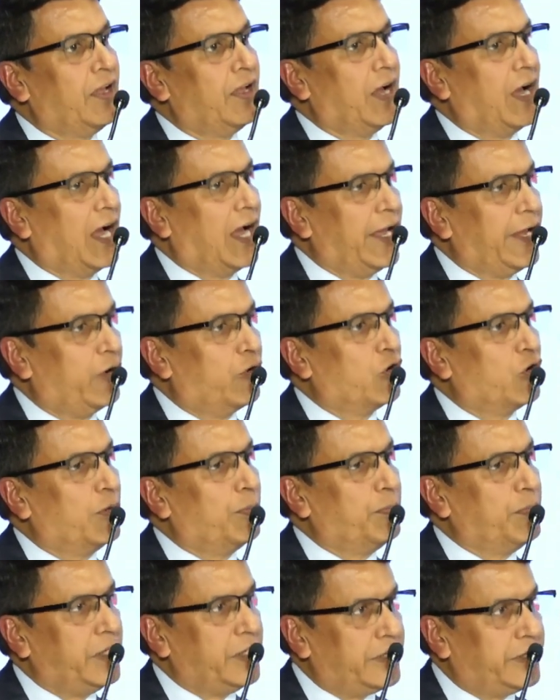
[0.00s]
icon
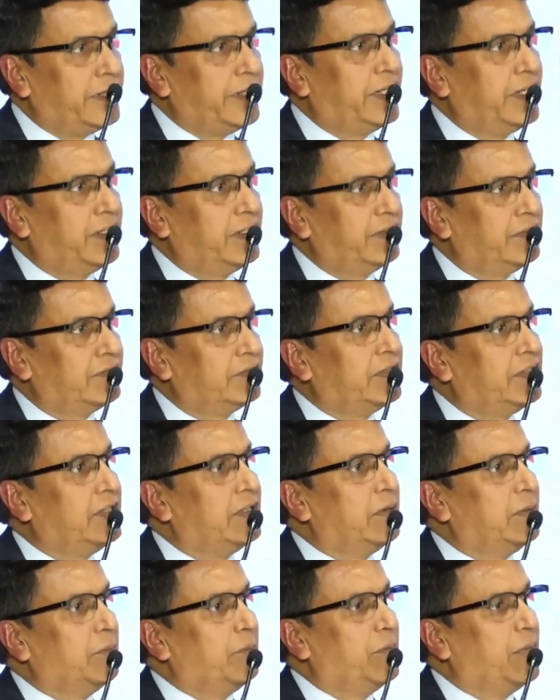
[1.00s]
meeting.
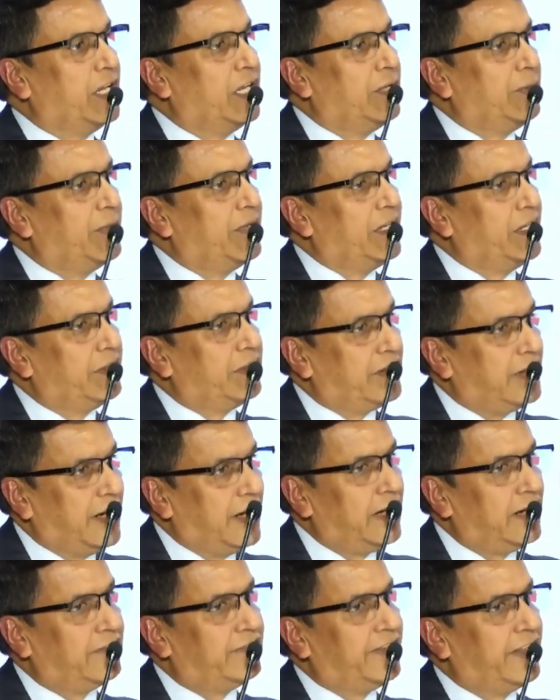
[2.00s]
Many, many
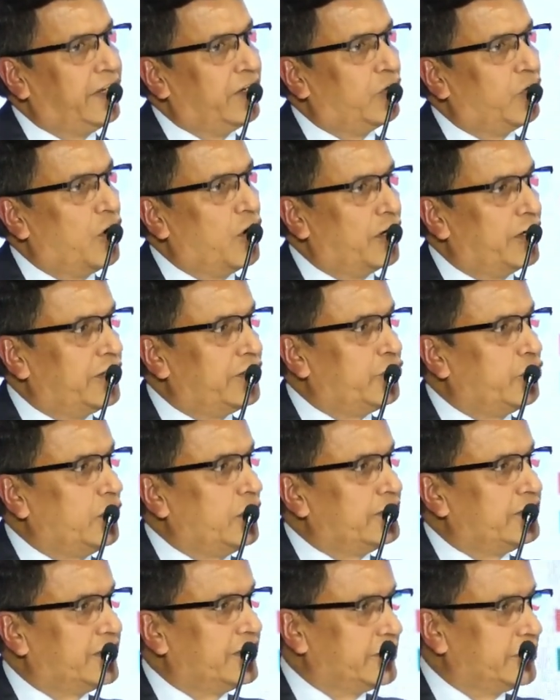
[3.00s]
thanks and
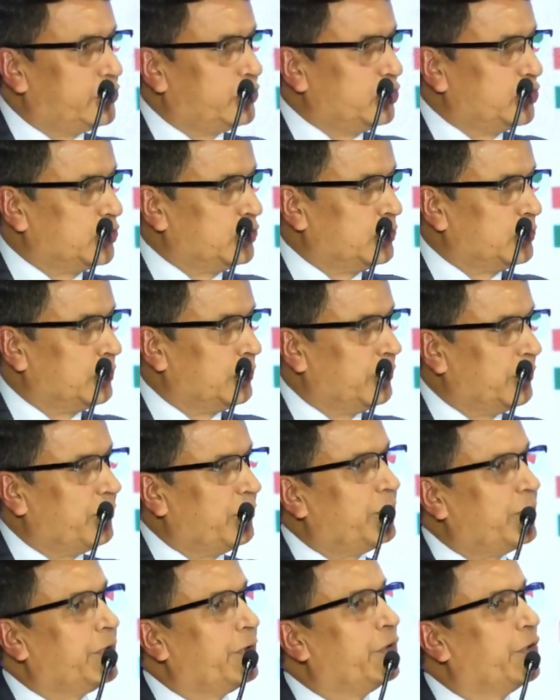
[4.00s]
congratulations to
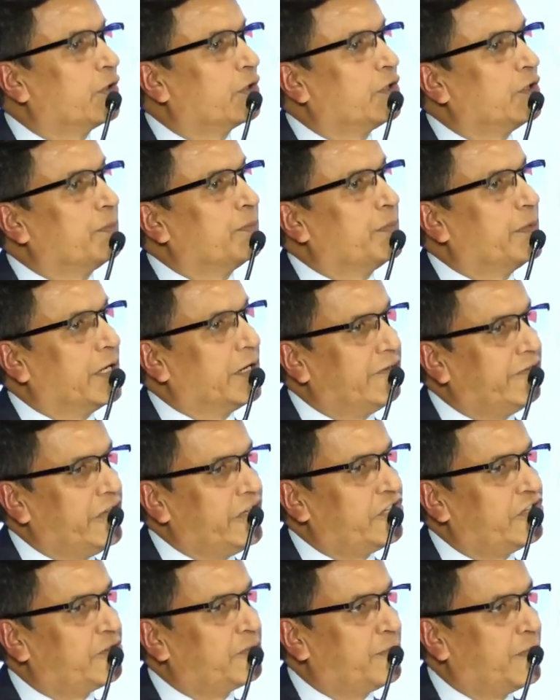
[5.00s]
Dr.
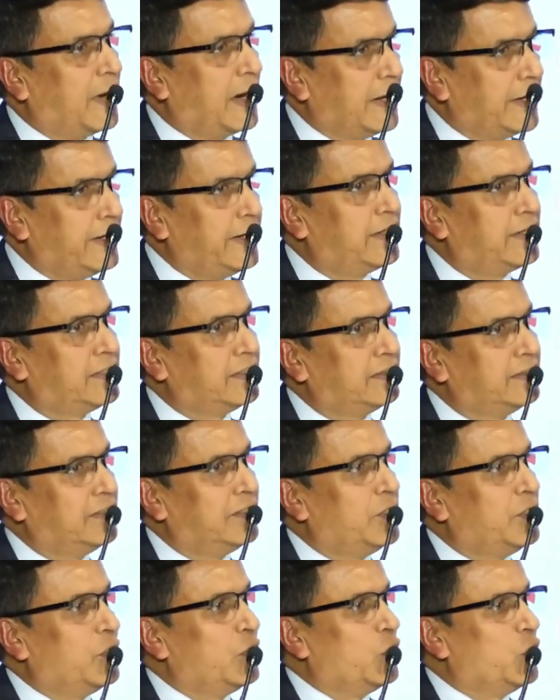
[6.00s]
Purvish Parikh
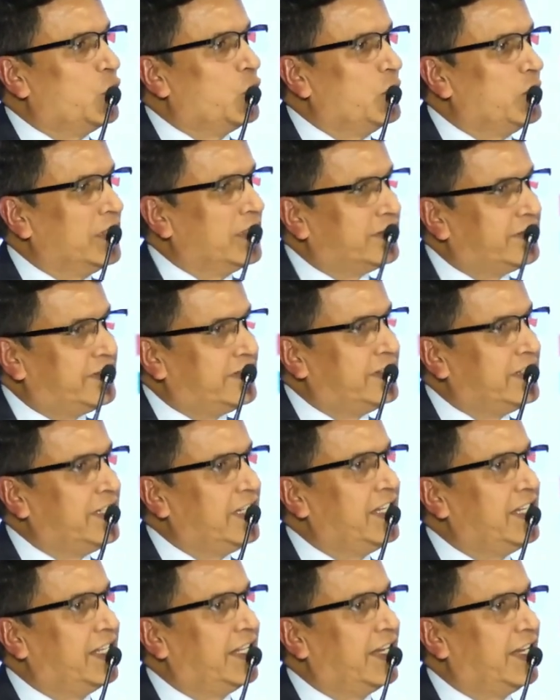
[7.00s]
who has
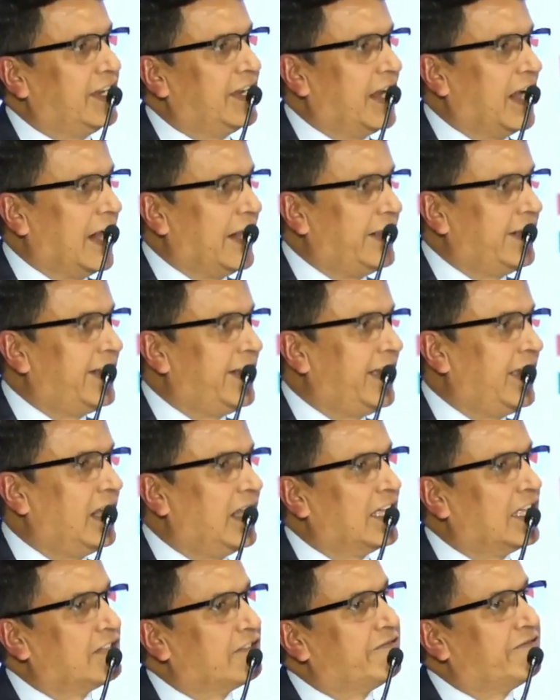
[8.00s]
seen and guided
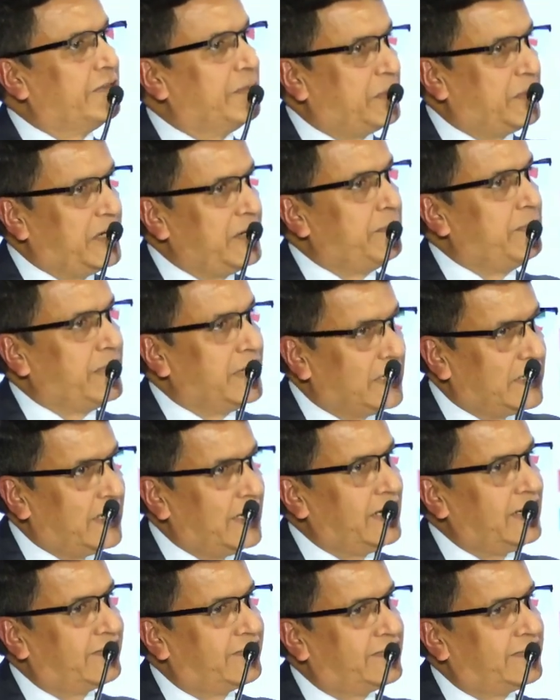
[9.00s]
last 50
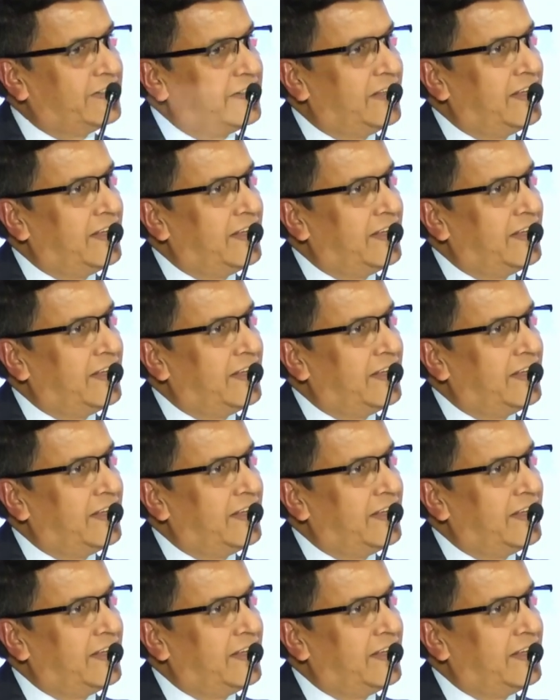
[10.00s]
meetings